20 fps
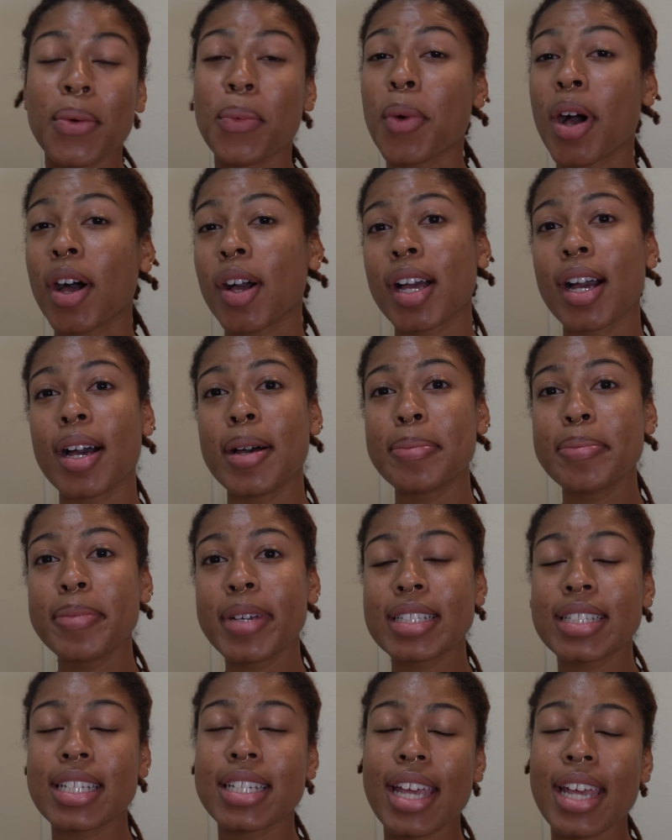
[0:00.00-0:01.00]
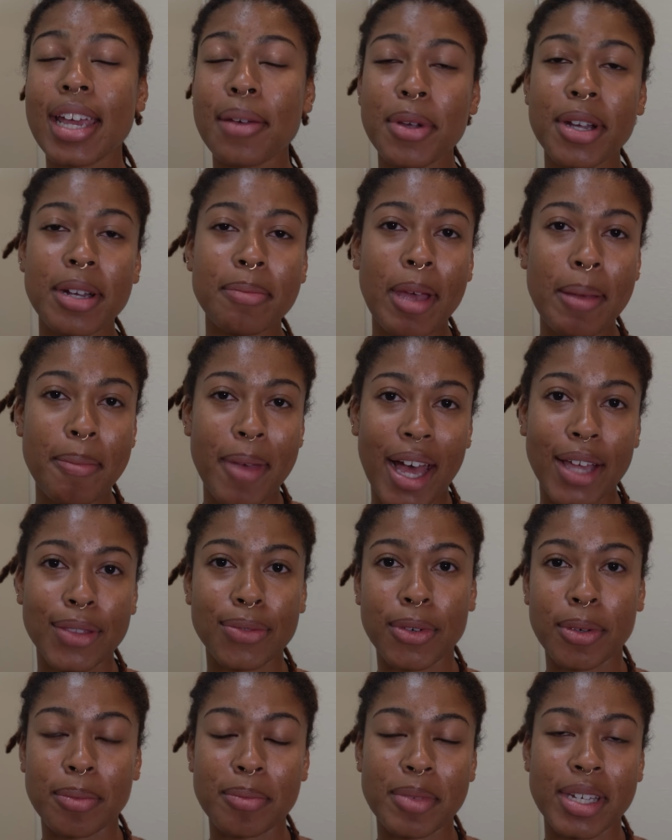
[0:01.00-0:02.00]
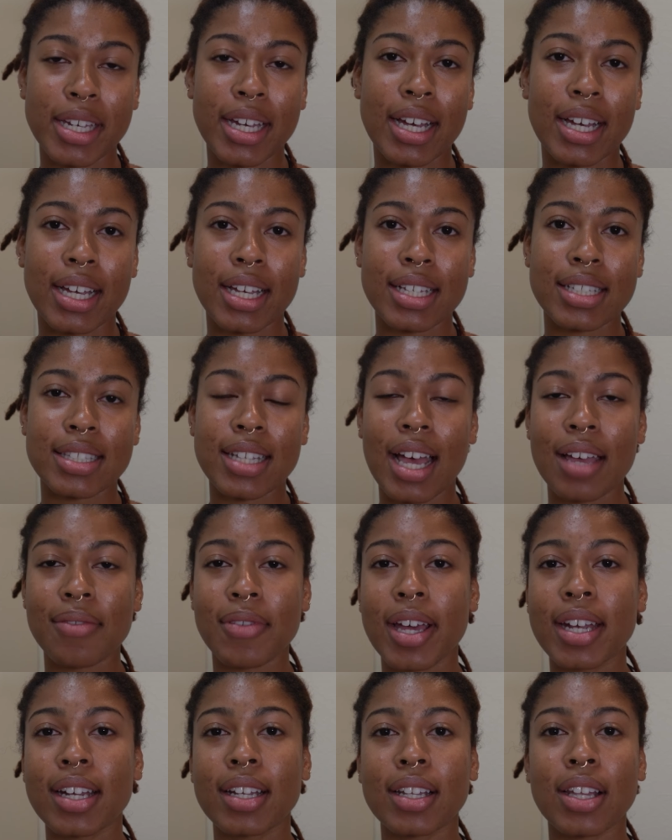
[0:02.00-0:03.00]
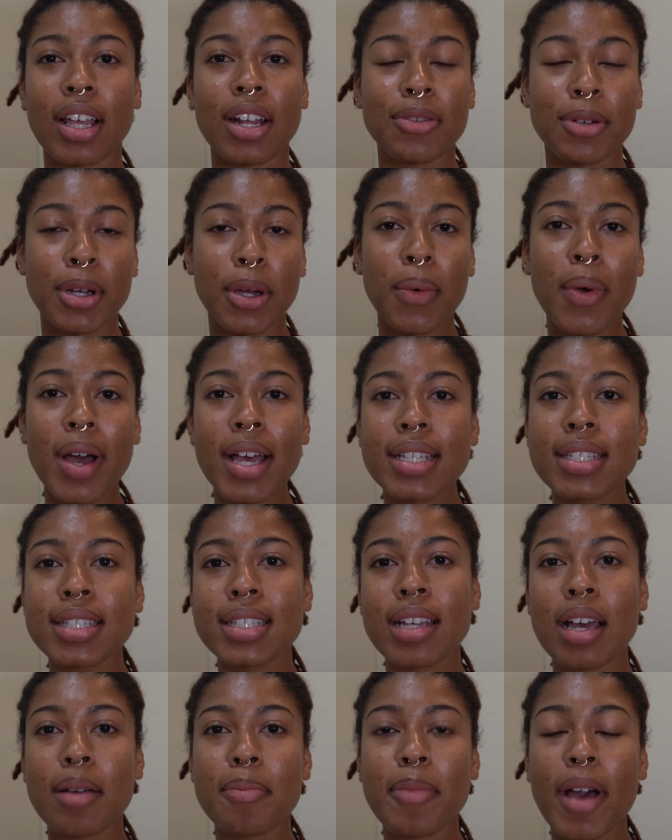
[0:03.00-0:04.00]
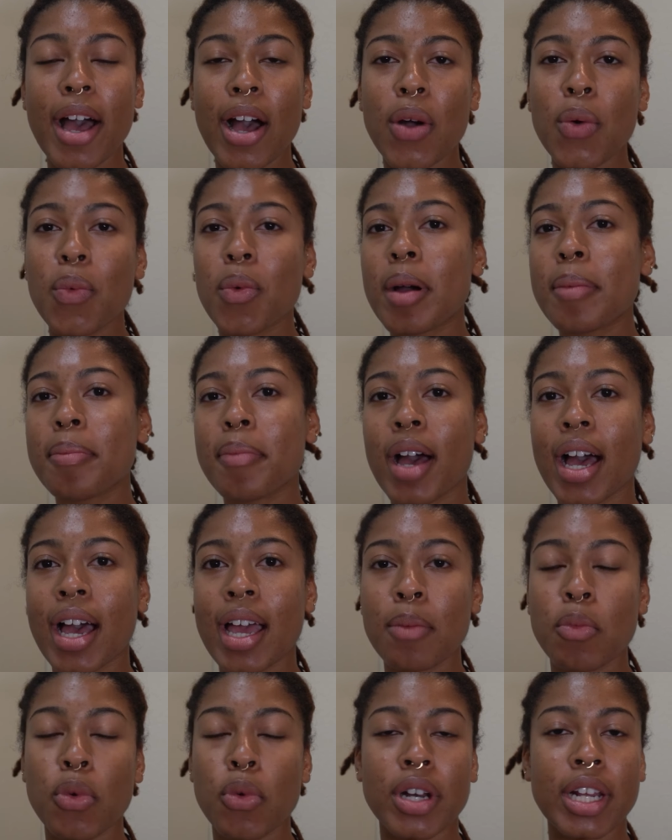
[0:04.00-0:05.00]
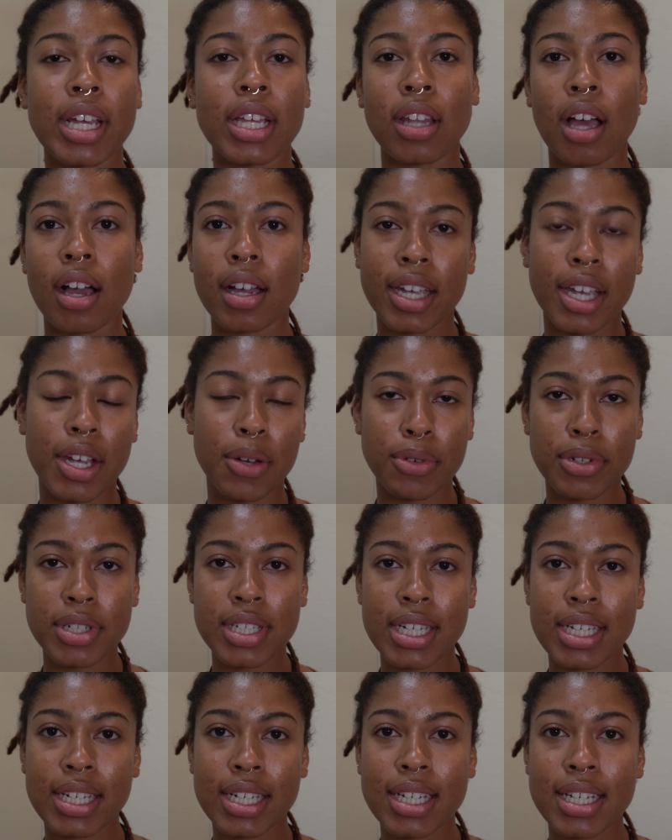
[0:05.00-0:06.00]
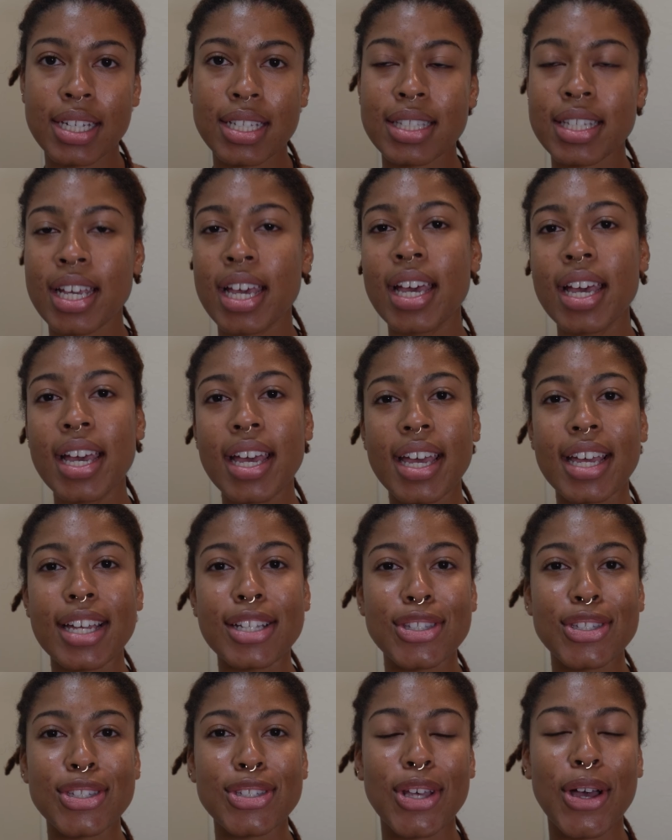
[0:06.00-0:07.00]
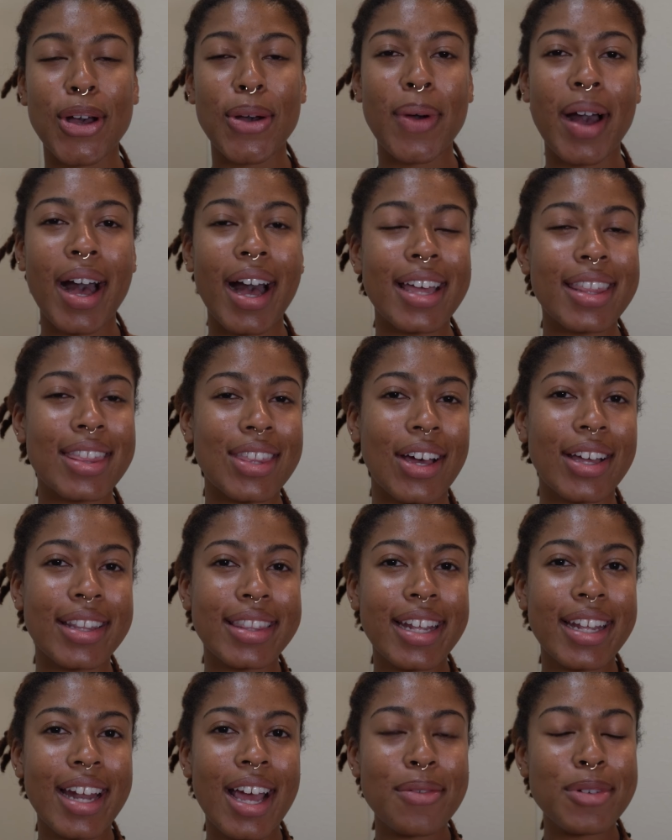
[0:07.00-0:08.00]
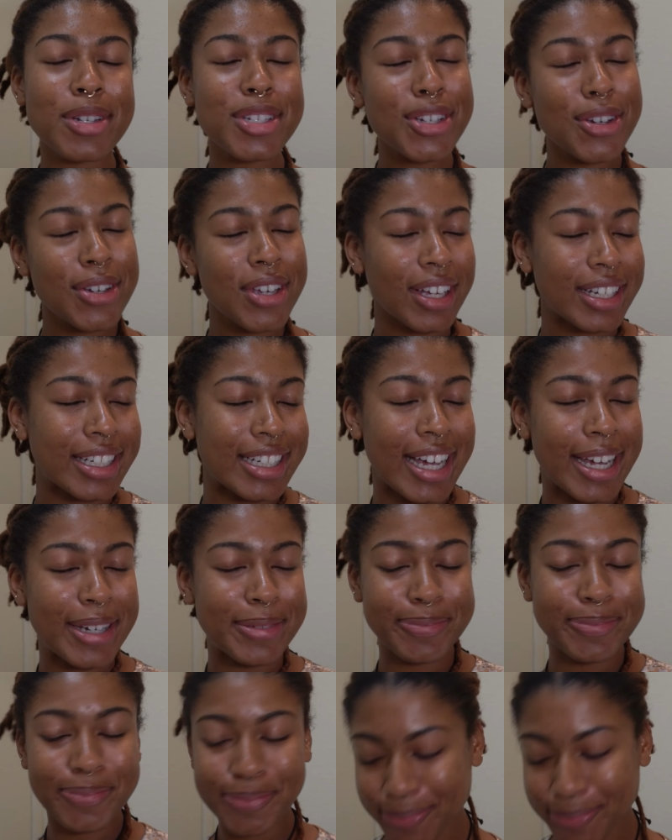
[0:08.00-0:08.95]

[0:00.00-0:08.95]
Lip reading: welcome. Today we're in my bathroom because I've gotten a lot of requests about what my morning lock care routine is, and so I thought that I would show y'all today.